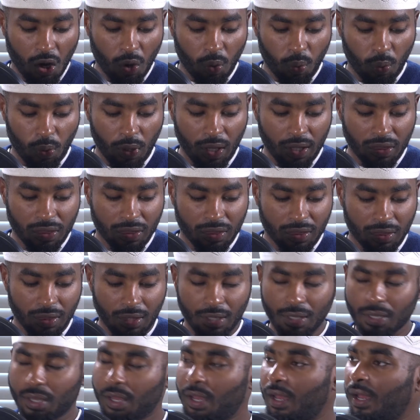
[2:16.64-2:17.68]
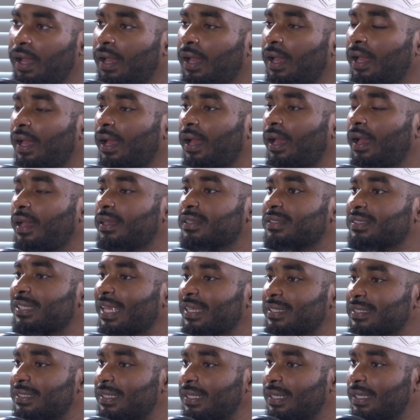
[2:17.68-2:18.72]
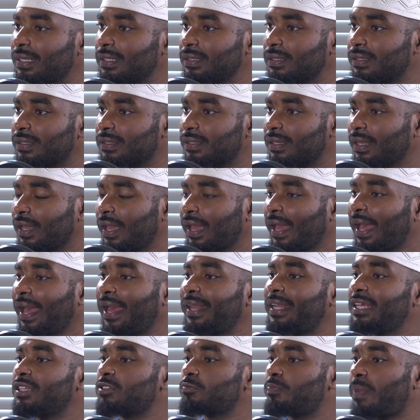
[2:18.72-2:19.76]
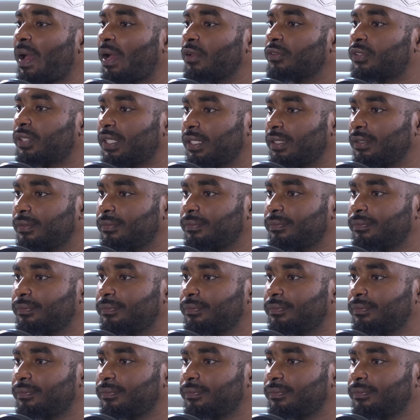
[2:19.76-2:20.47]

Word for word: with uh, sustenance and his bounty.